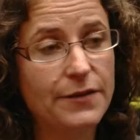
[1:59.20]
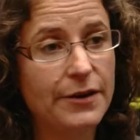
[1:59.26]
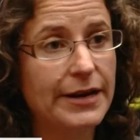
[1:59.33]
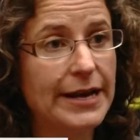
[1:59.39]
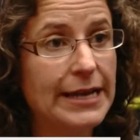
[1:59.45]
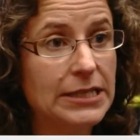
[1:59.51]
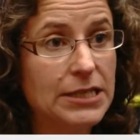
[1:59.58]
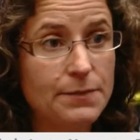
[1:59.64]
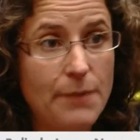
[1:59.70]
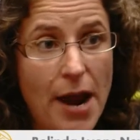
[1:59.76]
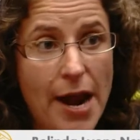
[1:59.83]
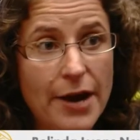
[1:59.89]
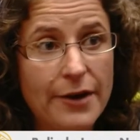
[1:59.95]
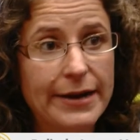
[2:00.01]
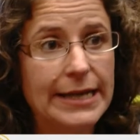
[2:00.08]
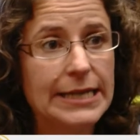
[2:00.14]
very
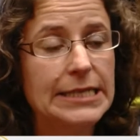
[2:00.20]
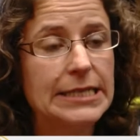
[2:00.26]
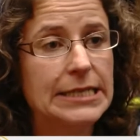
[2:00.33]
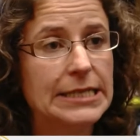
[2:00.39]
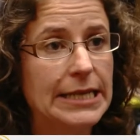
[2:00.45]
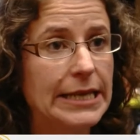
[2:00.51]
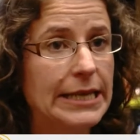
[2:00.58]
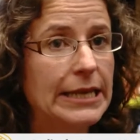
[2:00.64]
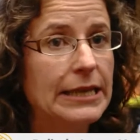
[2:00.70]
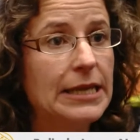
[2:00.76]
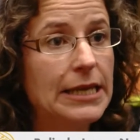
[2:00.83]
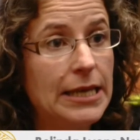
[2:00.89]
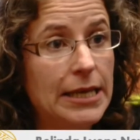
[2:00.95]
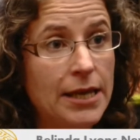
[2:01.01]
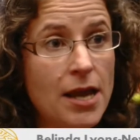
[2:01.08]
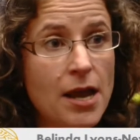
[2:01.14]
inspiring to see
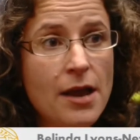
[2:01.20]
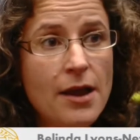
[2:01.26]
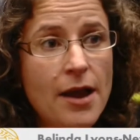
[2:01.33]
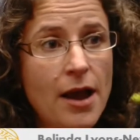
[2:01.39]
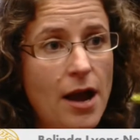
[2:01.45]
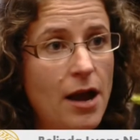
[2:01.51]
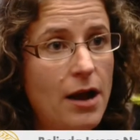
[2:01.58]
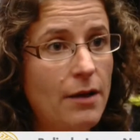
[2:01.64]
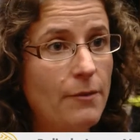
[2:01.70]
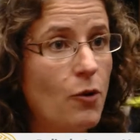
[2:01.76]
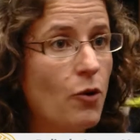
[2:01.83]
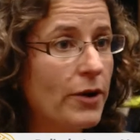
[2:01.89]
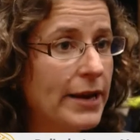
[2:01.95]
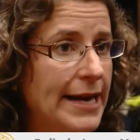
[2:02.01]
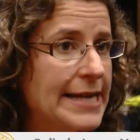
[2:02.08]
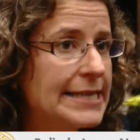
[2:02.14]
the um,
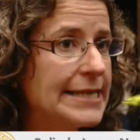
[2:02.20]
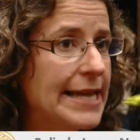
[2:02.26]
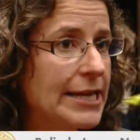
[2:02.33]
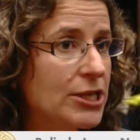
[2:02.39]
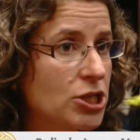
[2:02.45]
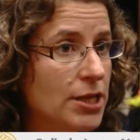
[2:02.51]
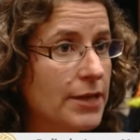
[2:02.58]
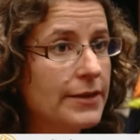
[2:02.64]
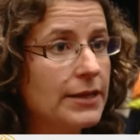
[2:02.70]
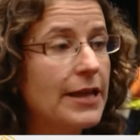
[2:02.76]
organization, the